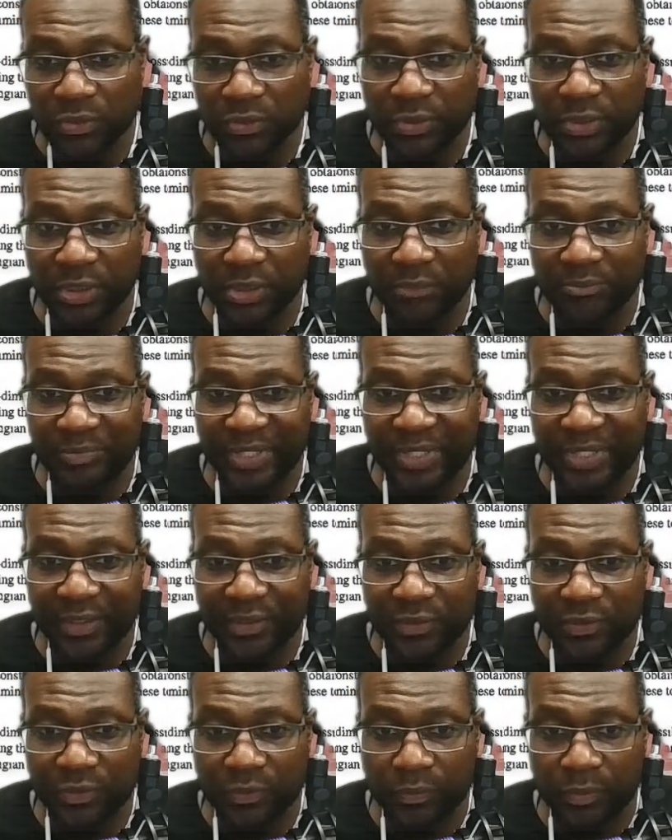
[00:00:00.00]
So the
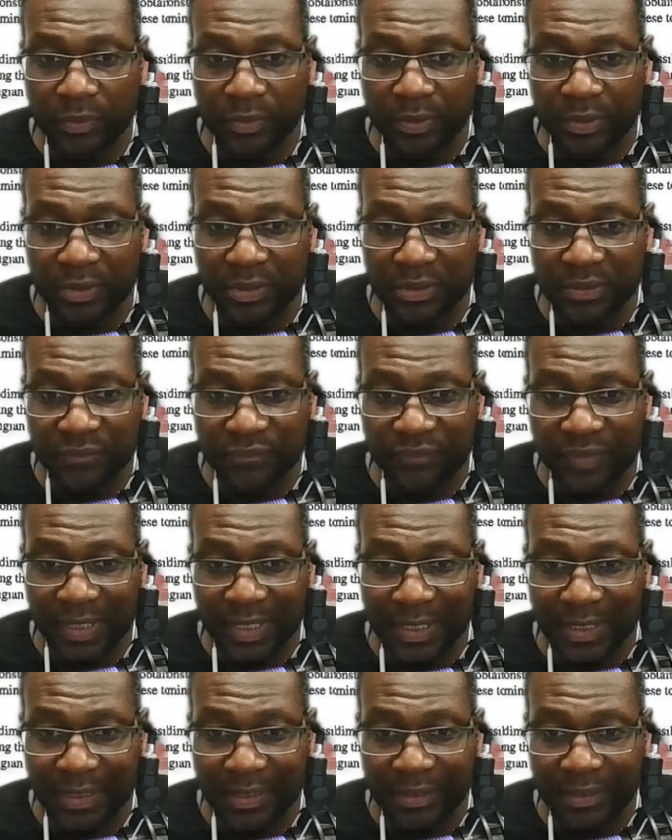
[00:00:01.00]
omega squared is
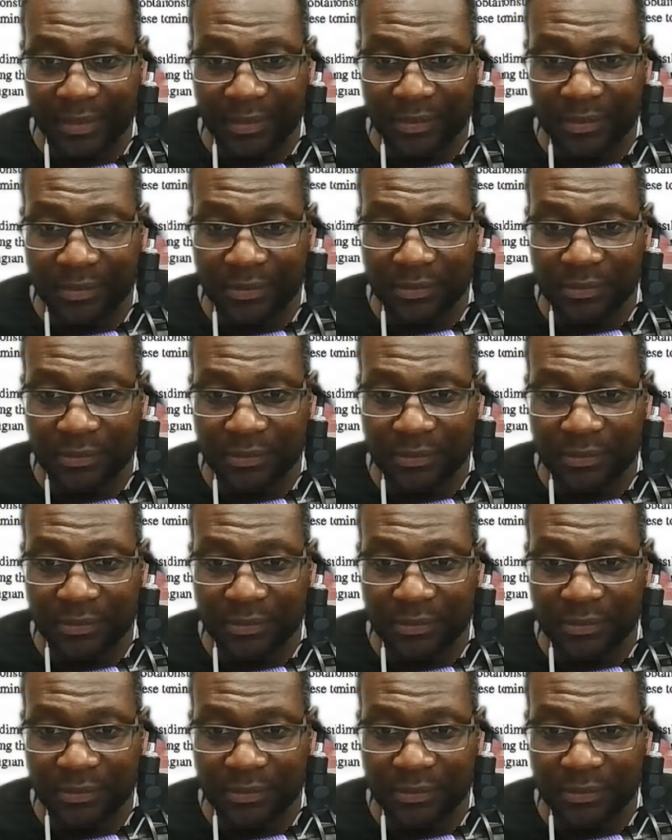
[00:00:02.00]
5.